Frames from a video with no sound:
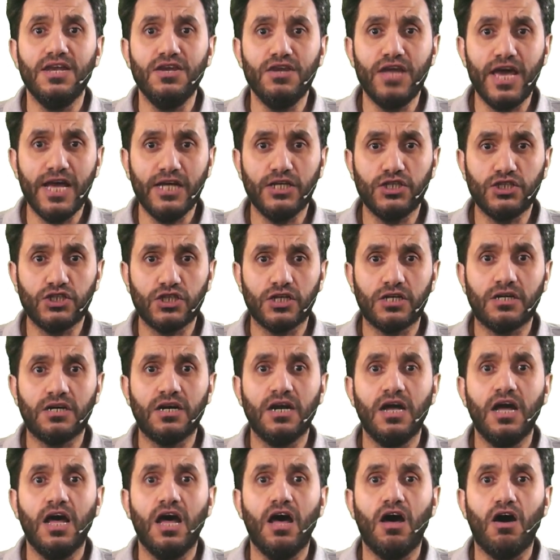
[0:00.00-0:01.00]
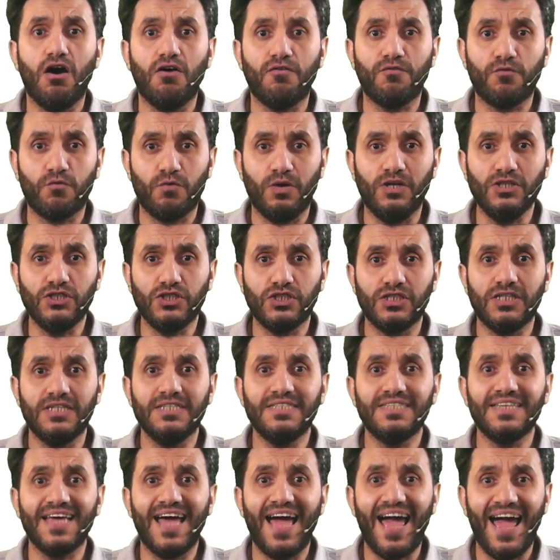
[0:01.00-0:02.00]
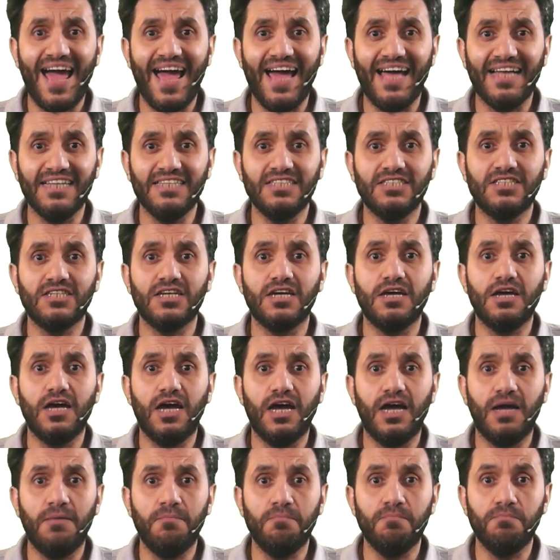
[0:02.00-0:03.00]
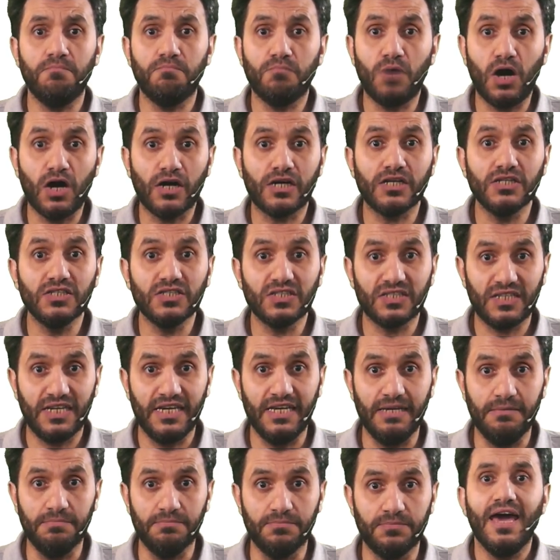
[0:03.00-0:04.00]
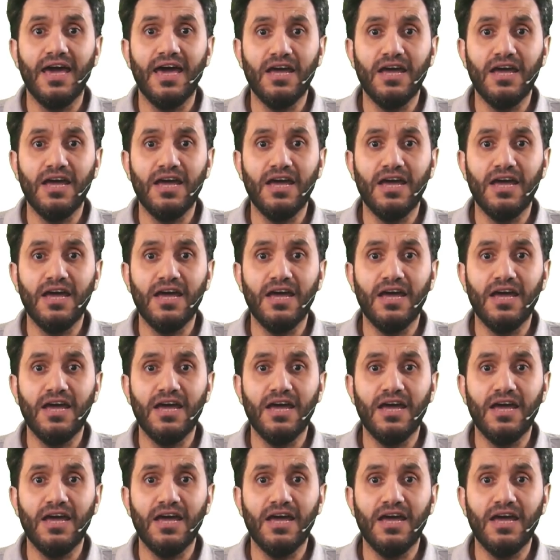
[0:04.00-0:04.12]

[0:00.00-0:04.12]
nature of questions, and marking scheme.